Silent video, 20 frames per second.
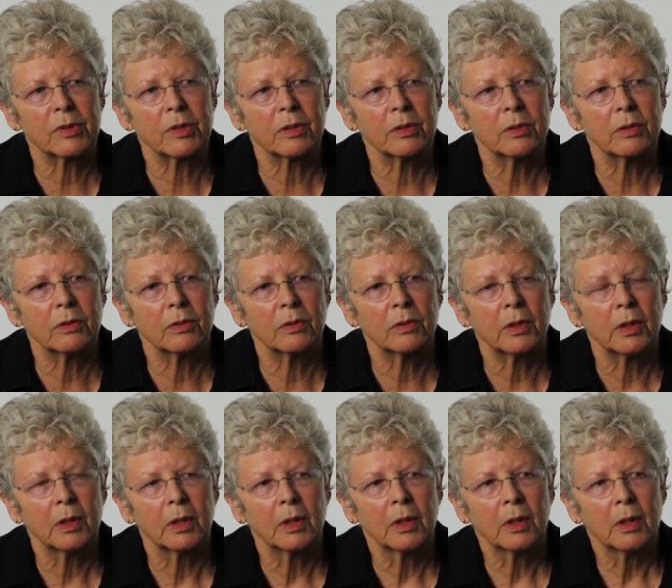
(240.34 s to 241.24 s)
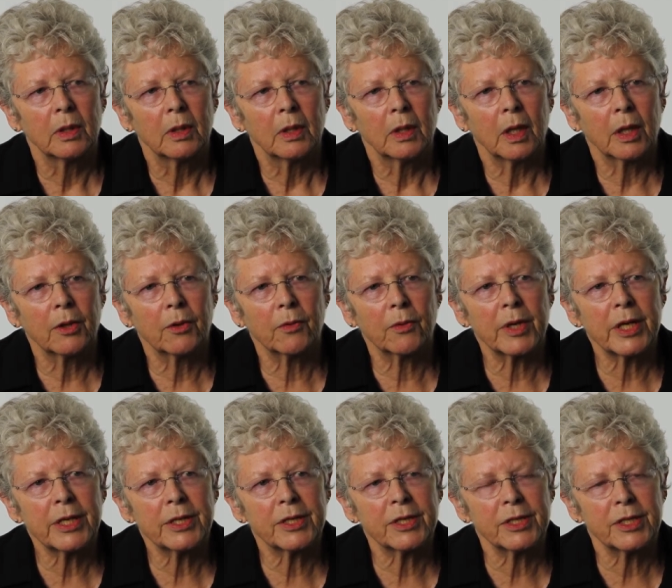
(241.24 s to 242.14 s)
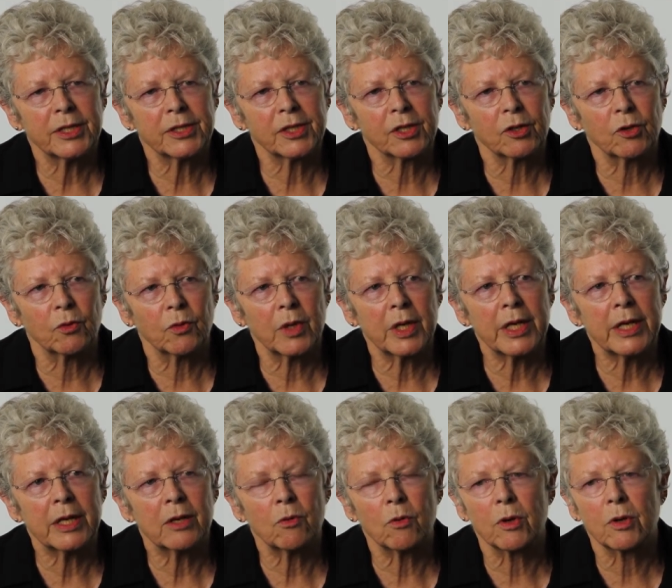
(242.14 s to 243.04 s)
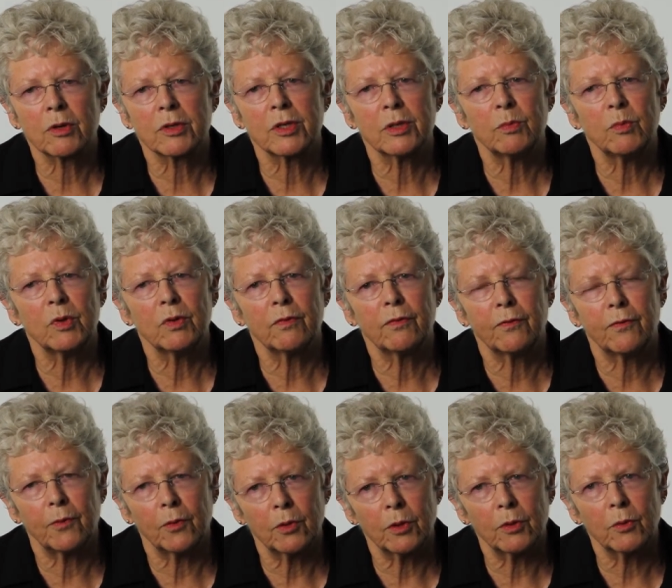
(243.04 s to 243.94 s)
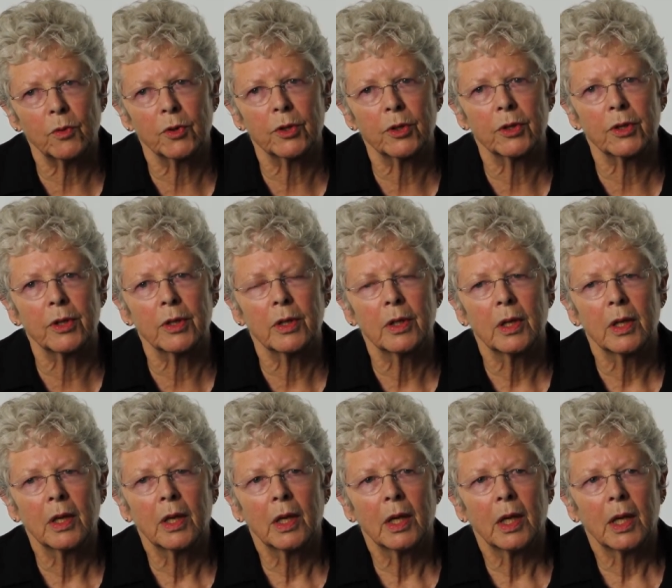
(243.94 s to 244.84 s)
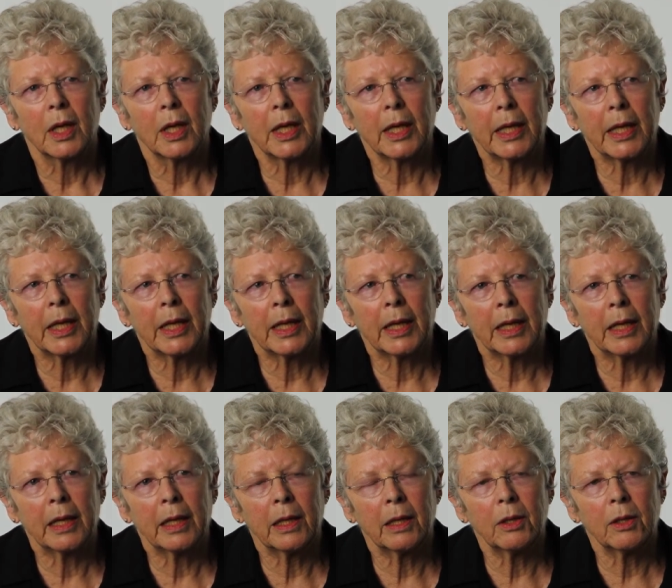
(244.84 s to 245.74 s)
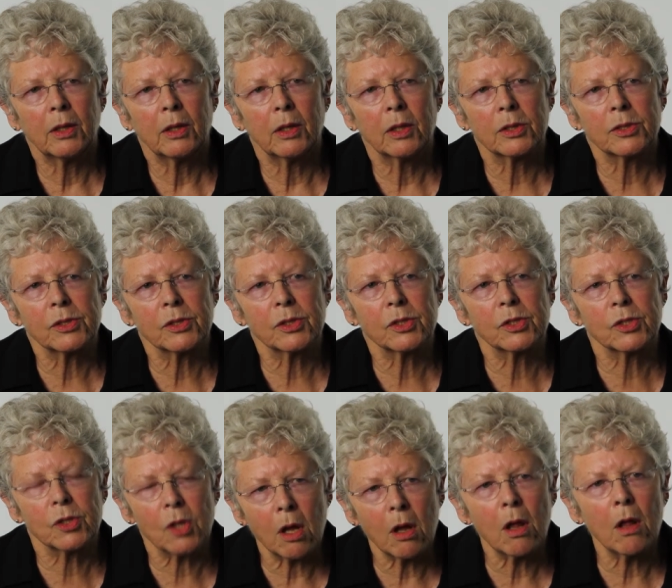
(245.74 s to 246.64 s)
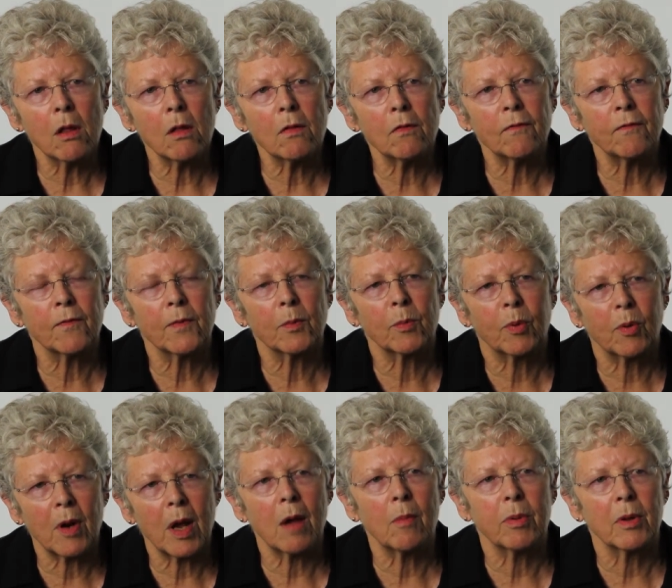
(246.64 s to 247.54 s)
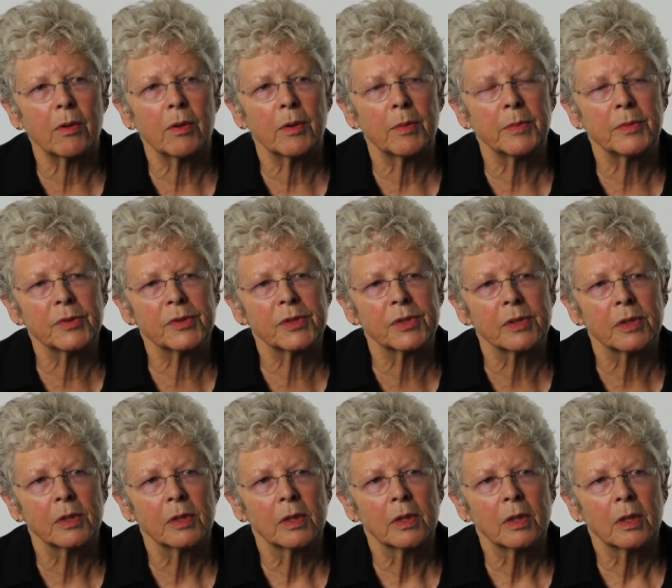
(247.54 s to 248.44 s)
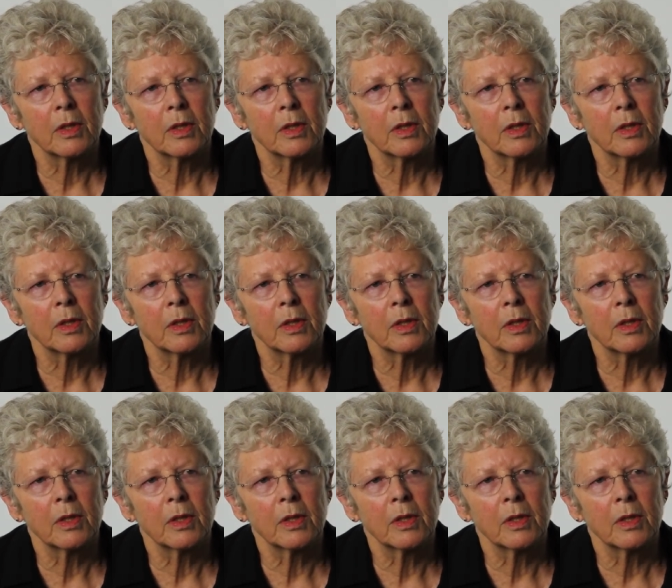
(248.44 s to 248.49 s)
to agree to disagree in order to move forward and solve problems